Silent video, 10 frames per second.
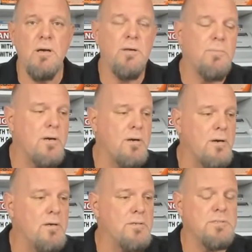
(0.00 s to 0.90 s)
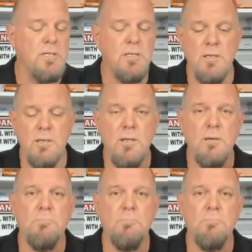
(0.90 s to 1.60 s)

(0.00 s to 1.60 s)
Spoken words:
unrehearsed, and a little